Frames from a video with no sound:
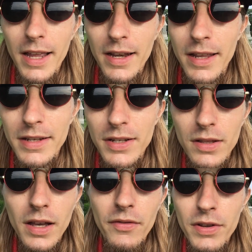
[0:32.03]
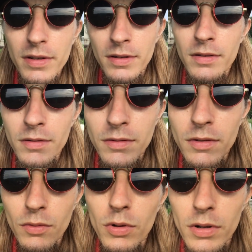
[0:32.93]
N eight eleven
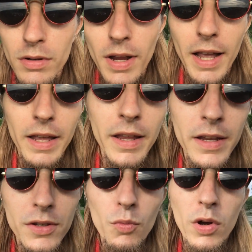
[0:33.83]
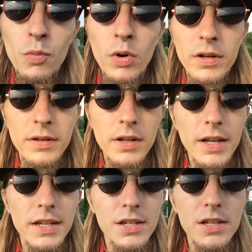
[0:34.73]
or N eight one one
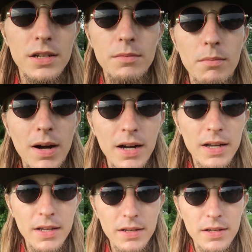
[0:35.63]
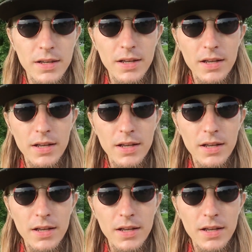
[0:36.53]
is my